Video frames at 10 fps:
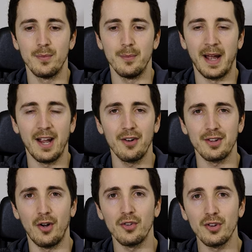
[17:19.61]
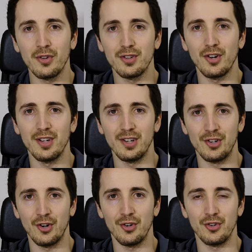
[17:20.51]
My hair is also starting to
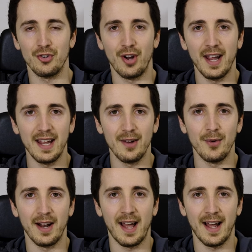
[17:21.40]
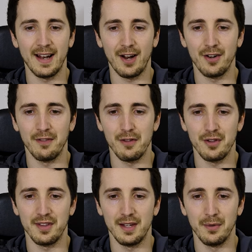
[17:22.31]
turn gray when I had iron
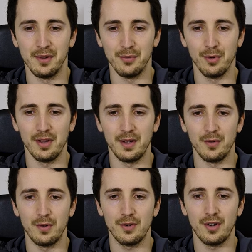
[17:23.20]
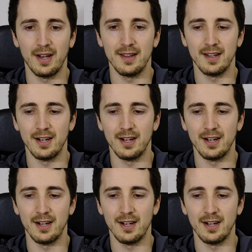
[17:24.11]
deficiency. It was really crazy.